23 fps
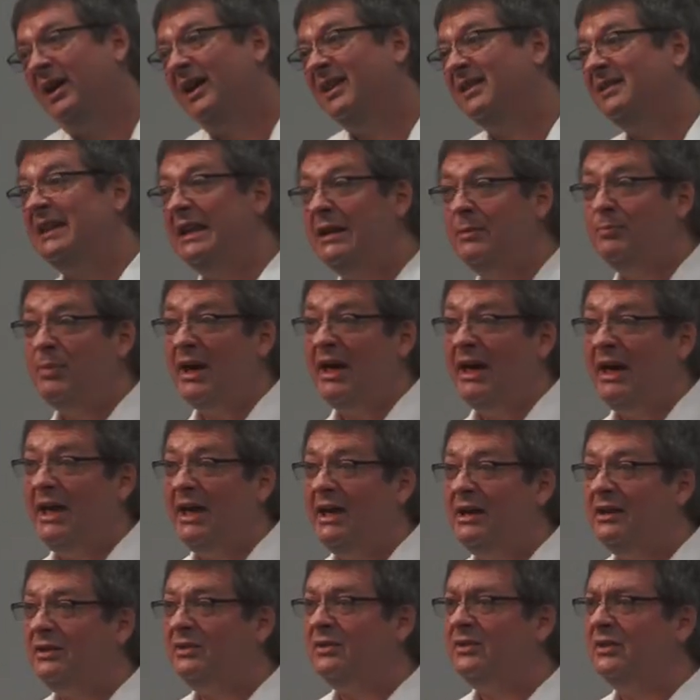and
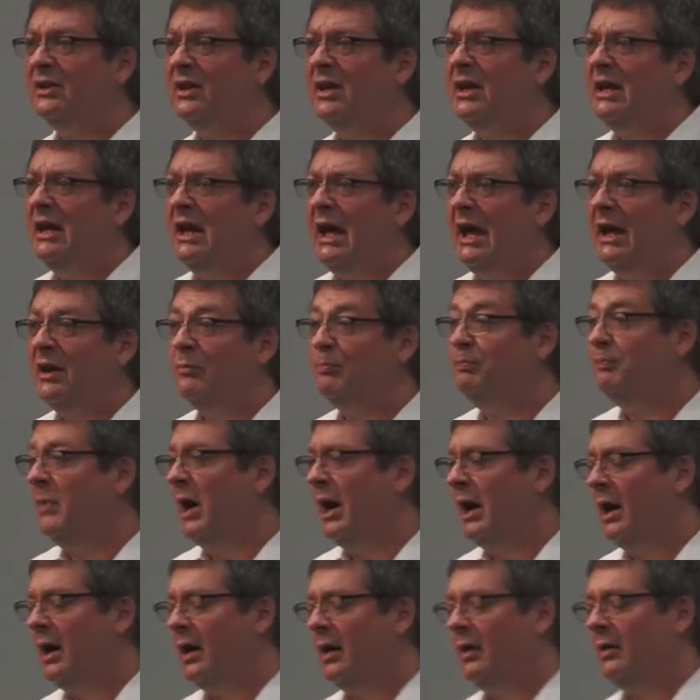DBase and
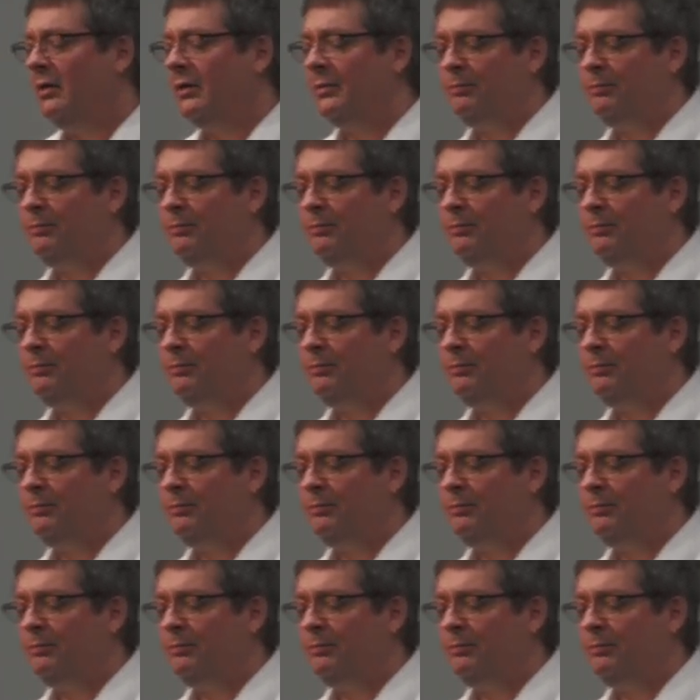uh,